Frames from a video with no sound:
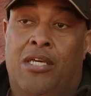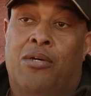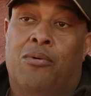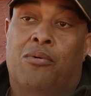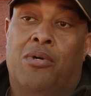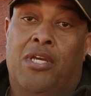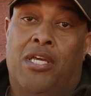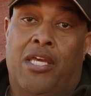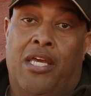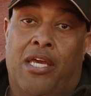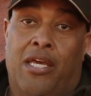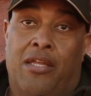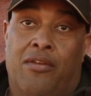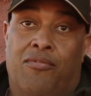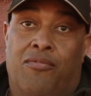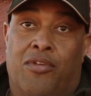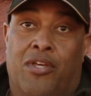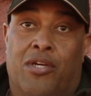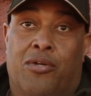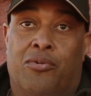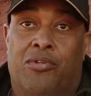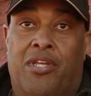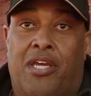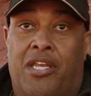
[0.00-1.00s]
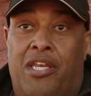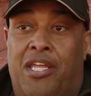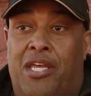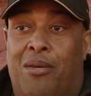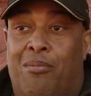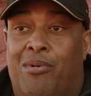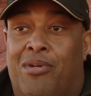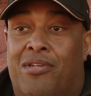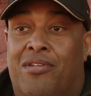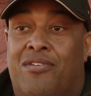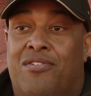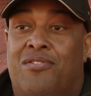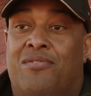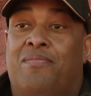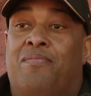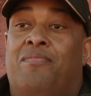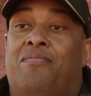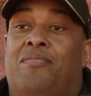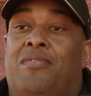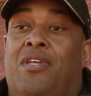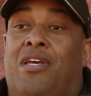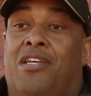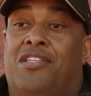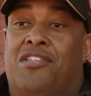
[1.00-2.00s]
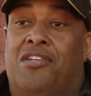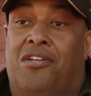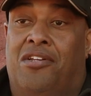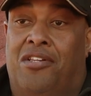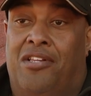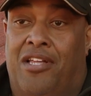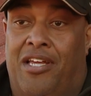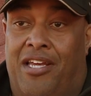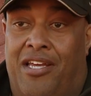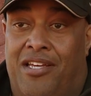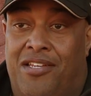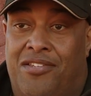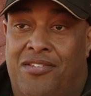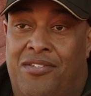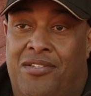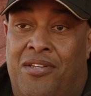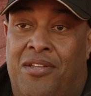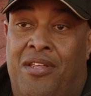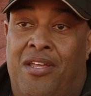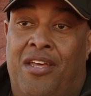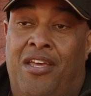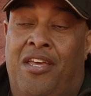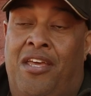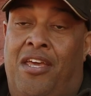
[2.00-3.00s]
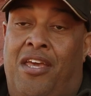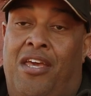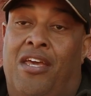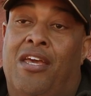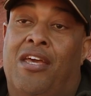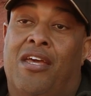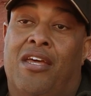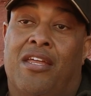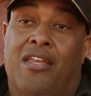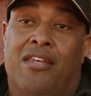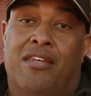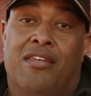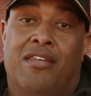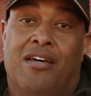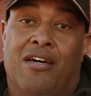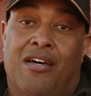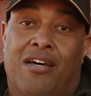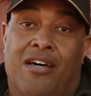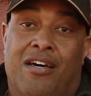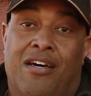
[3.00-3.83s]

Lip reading: we had vehicle dynamics as a class, and